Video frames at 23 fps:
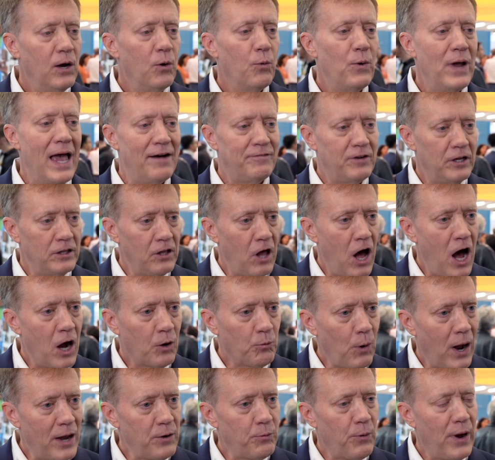We have a
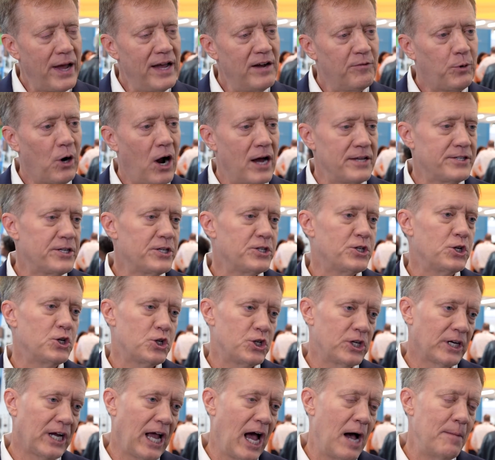long runway of processors
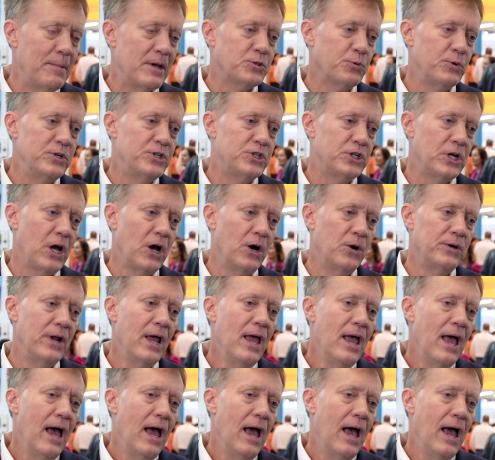to come, as we showed.